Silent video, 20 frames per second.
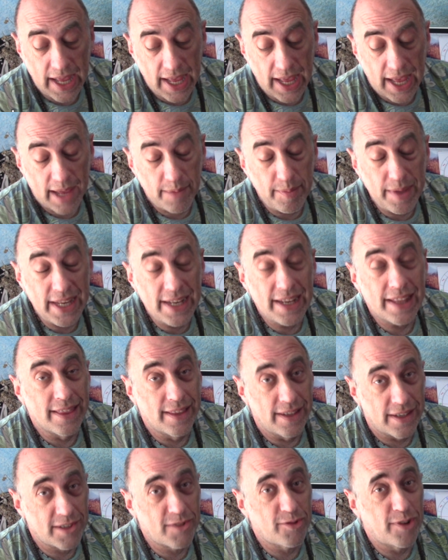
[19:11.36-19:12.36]
I mean,
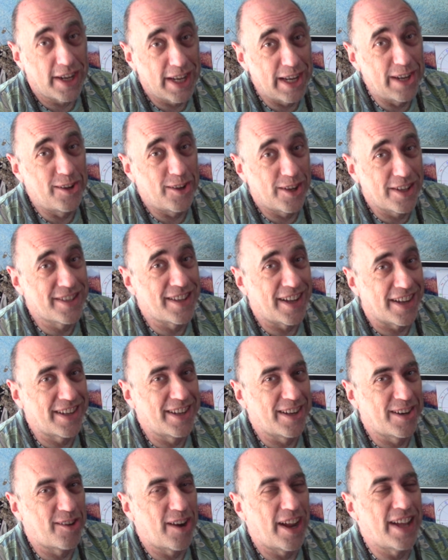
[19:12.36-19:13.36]
this really looks like
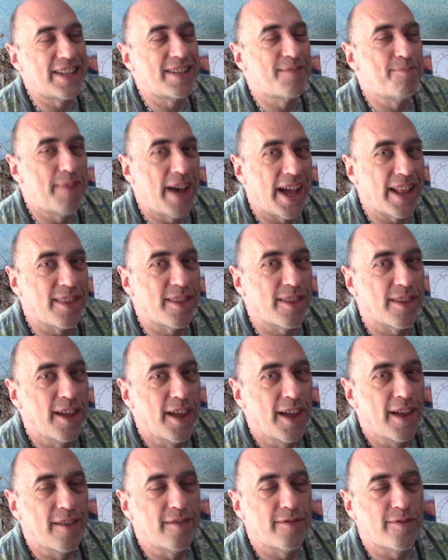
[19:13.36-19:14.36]
a great month
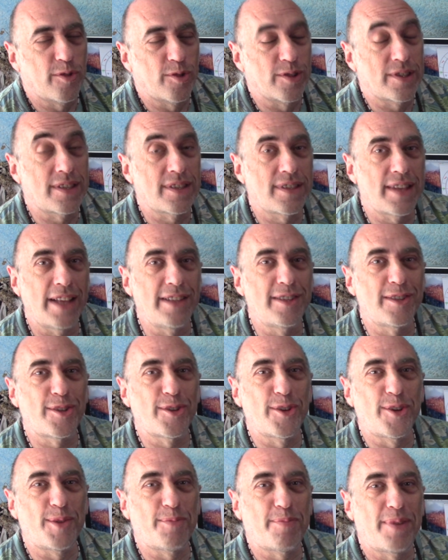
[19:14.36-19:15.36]
for
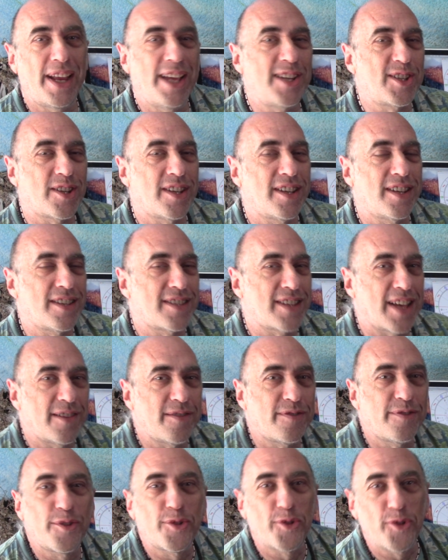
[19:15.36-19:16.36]
sensual pleasures and
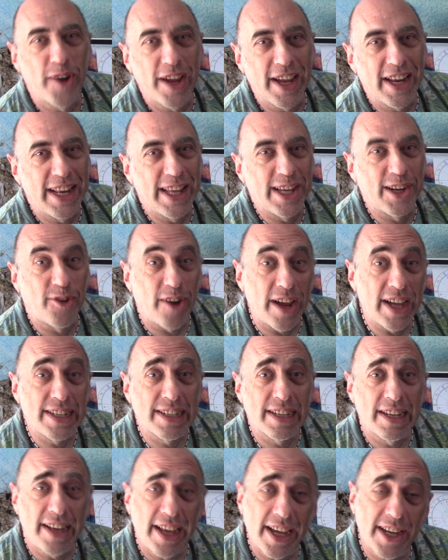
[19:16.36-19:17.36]
for really great
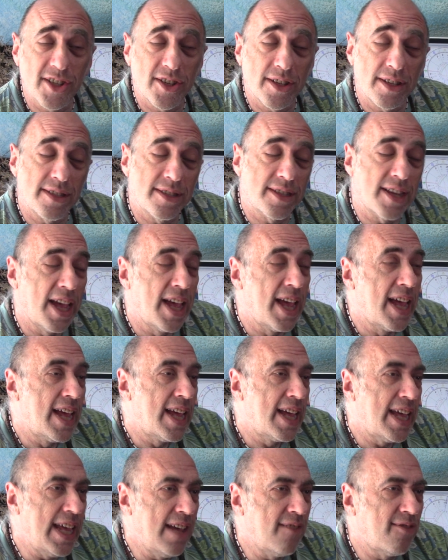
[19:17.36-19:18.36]
connections.
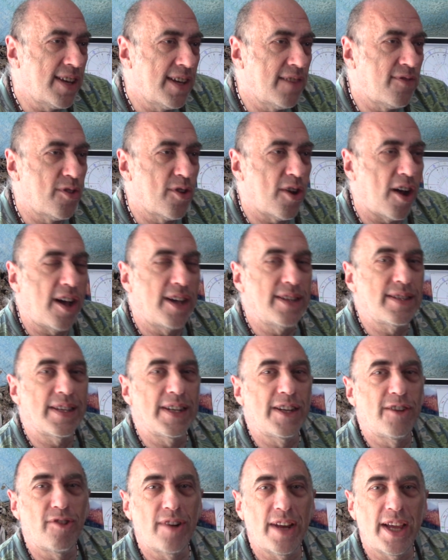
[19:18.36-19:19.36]
Even if you aren't
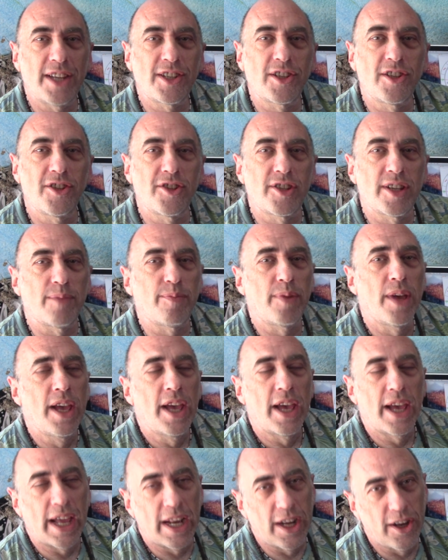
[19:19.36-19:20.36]
in a relationship,
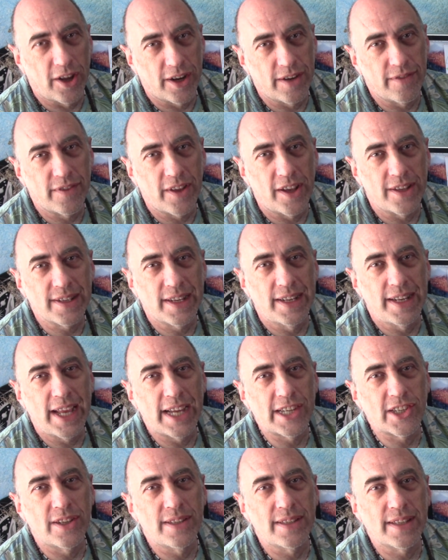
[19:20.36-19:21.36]
a lot of those
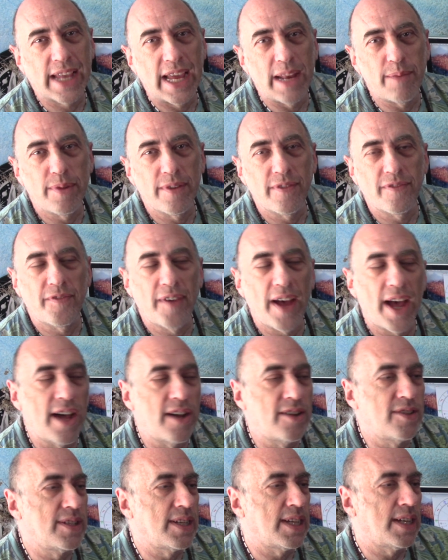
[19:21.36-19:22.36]
connections can be
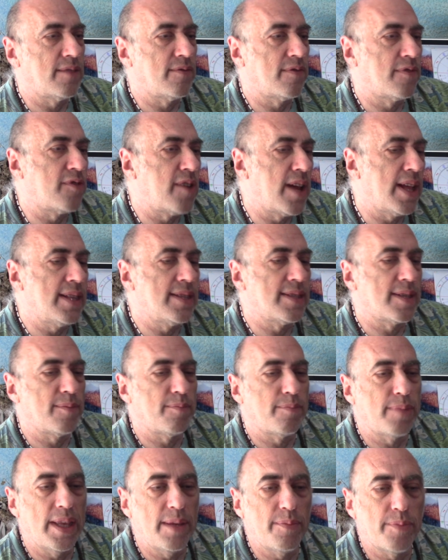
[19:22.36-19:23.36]
found in friends
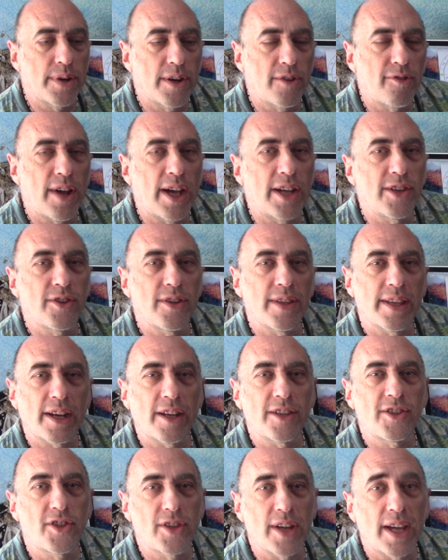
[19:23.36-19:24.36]
and people around you that
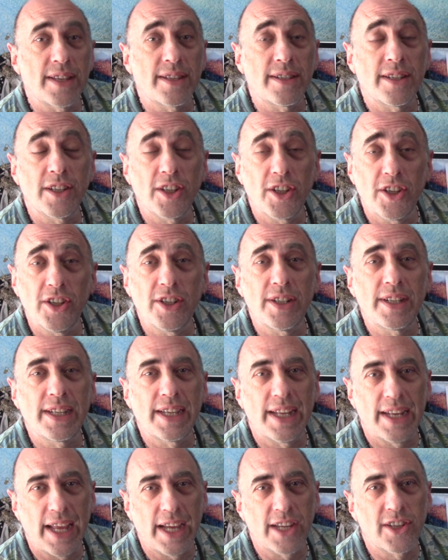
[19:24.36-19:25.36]
are just good
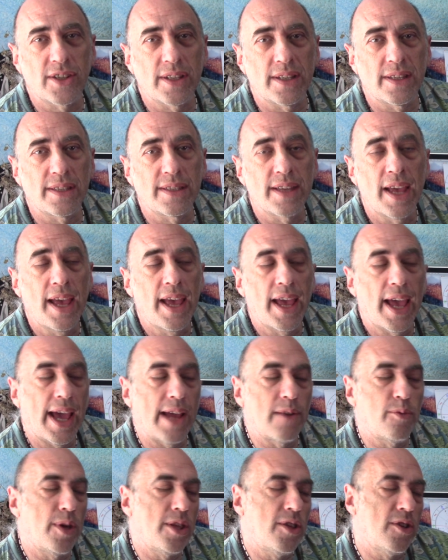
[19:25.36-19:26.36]
connections,
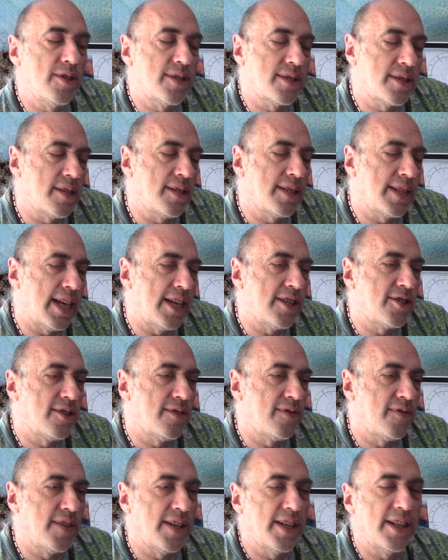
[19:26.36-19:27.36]
and where you still get to
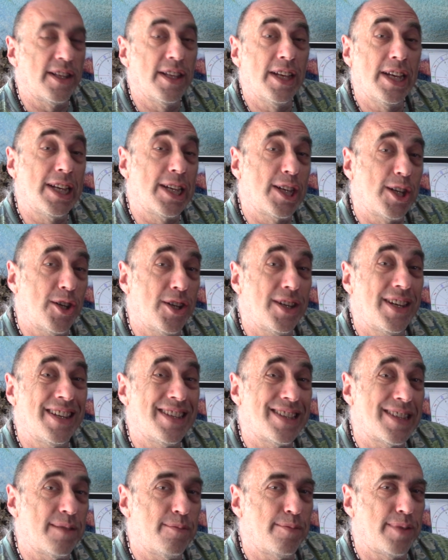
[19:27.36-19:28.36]
feel good,
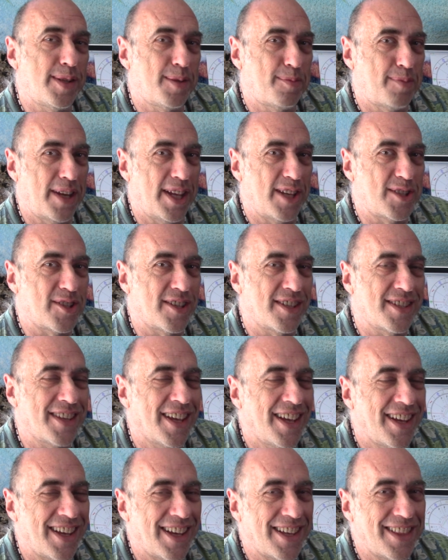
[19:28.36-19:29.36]
simple pleasures
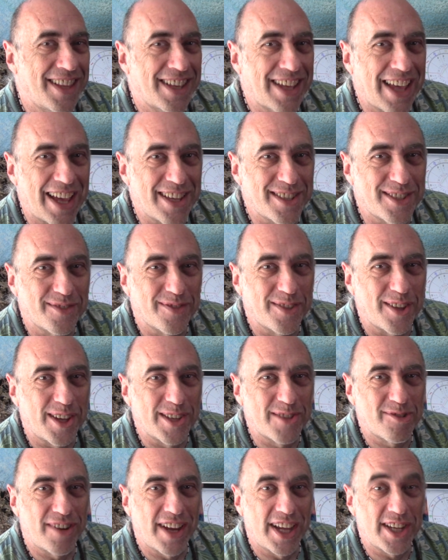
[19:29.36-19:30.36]
in the case of
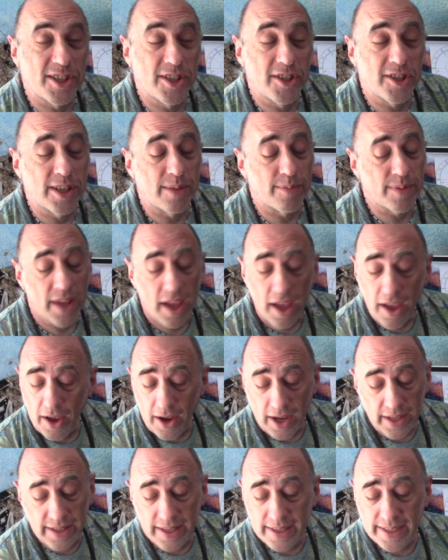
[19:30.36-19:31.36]
those relationships.
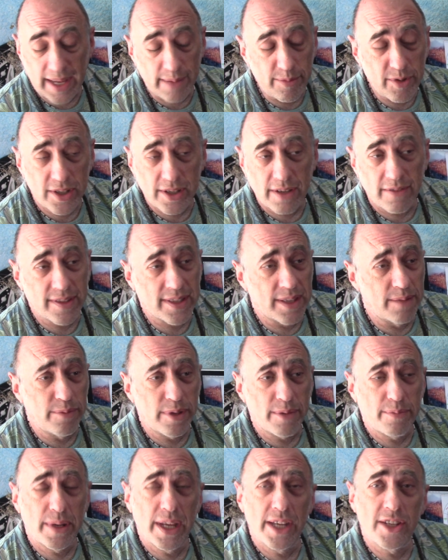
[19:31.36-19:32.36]
On the subject of
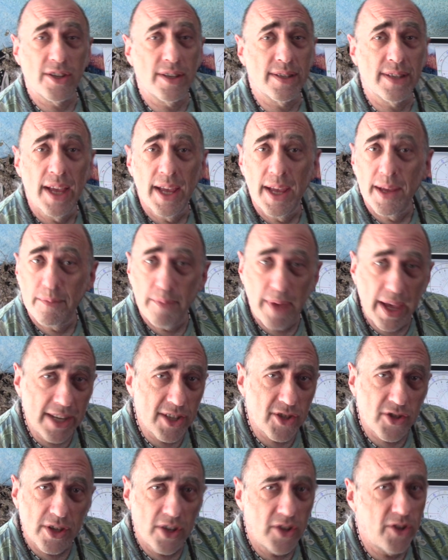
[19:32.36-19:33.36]
simple pleasures, make
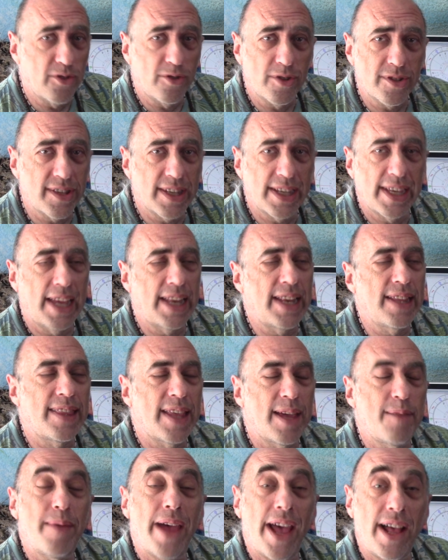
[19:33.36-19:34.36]
sure you're also getting
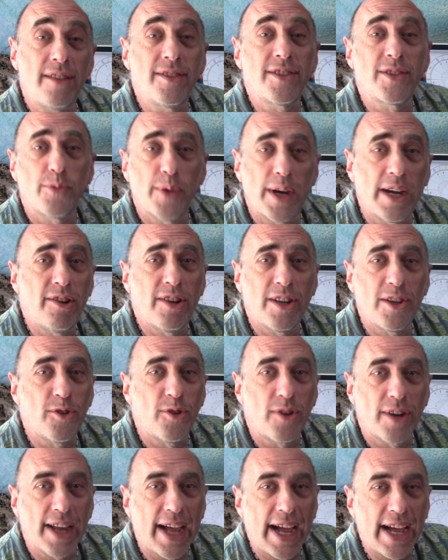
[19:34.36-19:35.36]
them elsewhere in
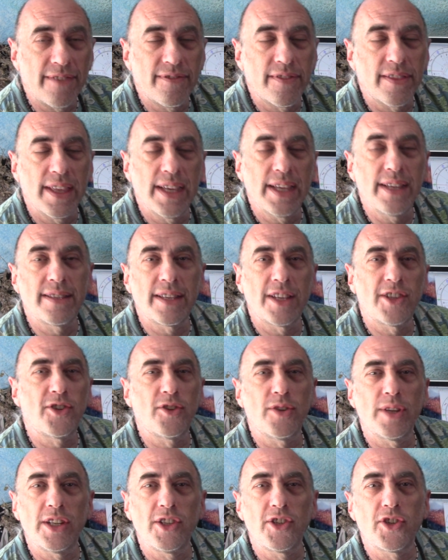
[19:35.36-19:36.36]
your life. Things that
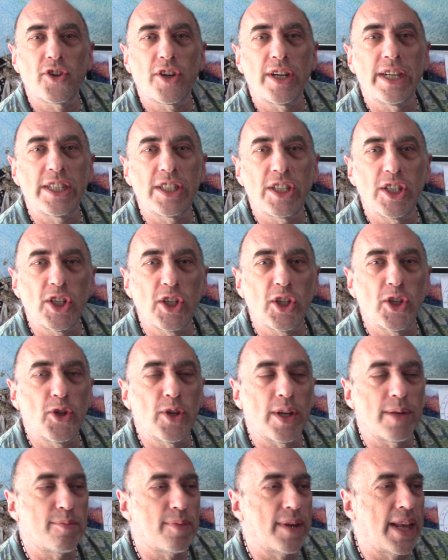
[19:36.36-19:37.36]
you enjoy to
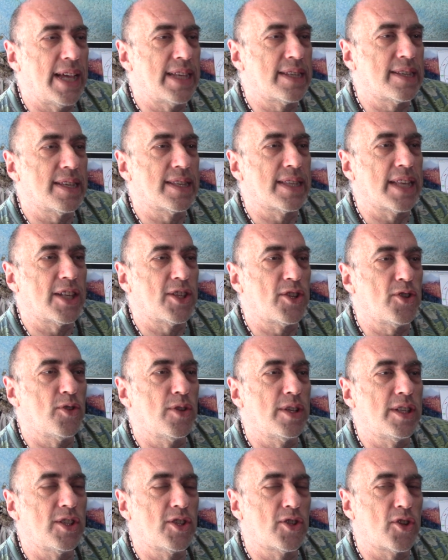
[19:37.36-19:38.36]
do and places that
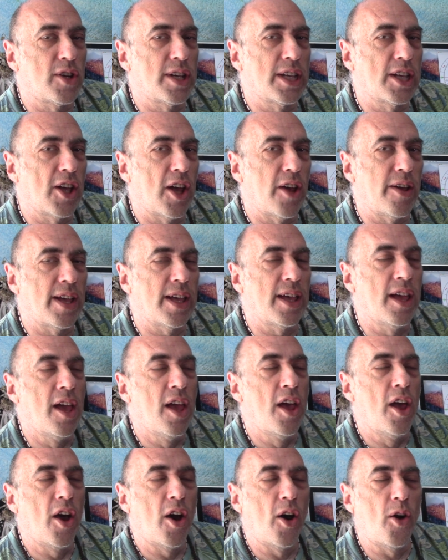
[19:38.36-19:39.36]
you enjoy going
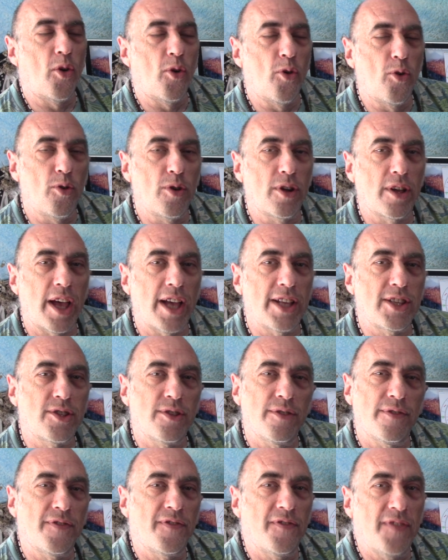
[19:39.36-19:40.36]
are all going
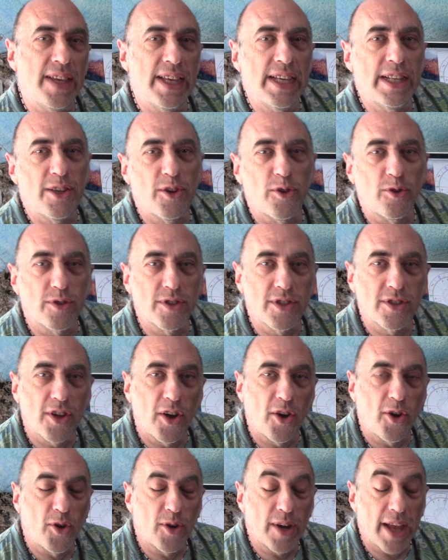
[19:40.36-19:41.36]
to feed your
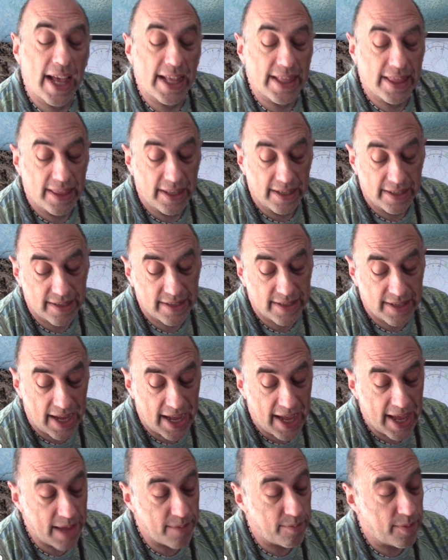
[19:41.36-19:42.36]
soul at this
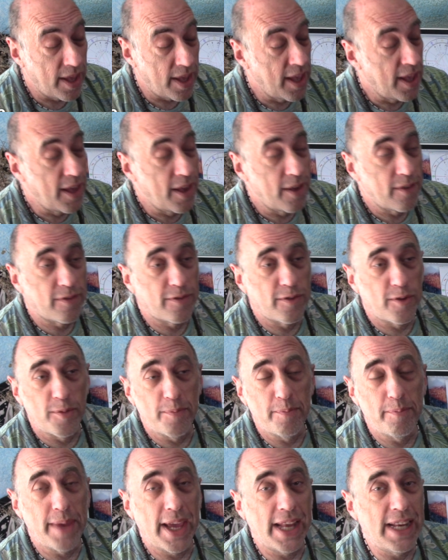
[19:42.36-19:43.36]
time. For
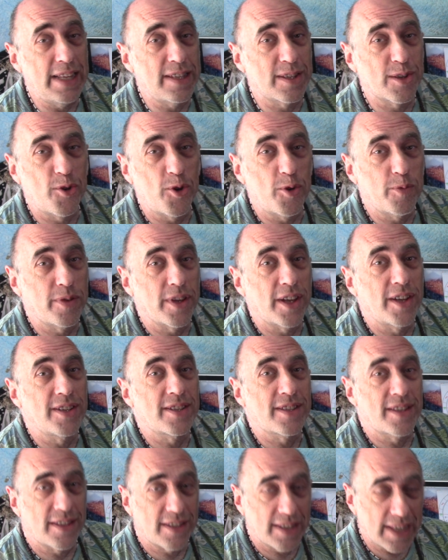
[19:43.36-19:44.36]
many
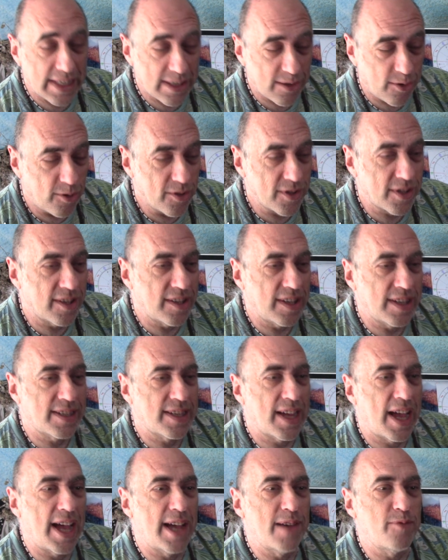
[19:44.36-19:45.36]
Scorpios, this is also a
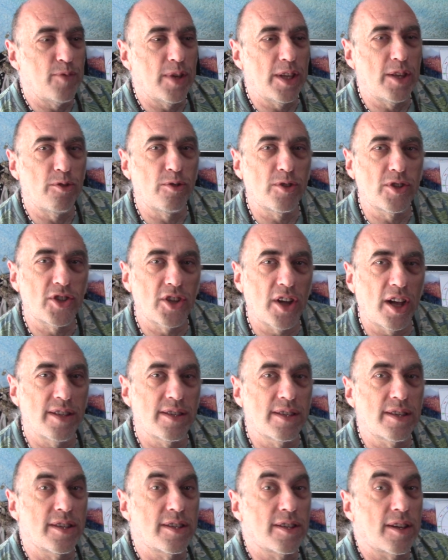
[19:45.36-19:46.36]
time when your
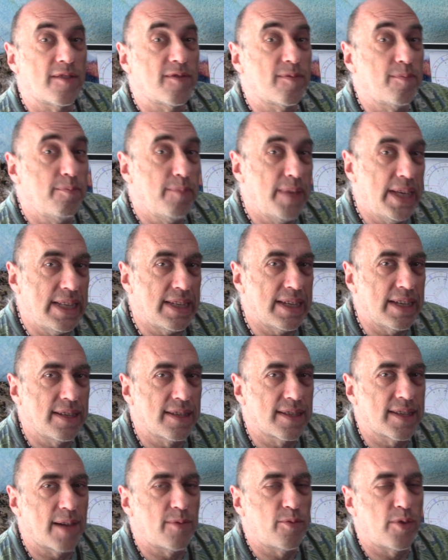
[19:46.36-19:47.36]
chances of meeting
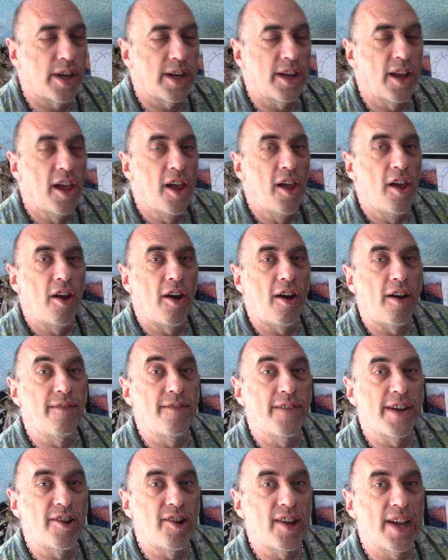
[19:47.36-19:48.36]
someone are
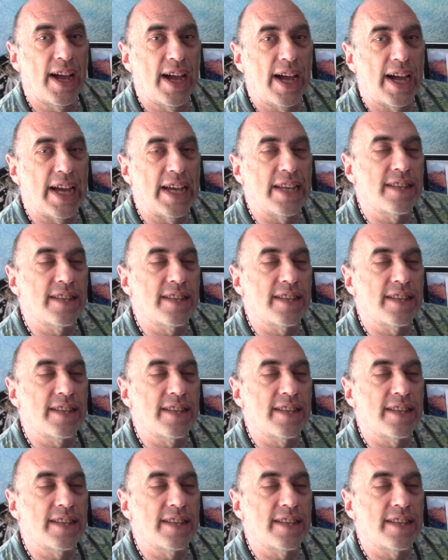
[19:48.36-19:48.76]
very high.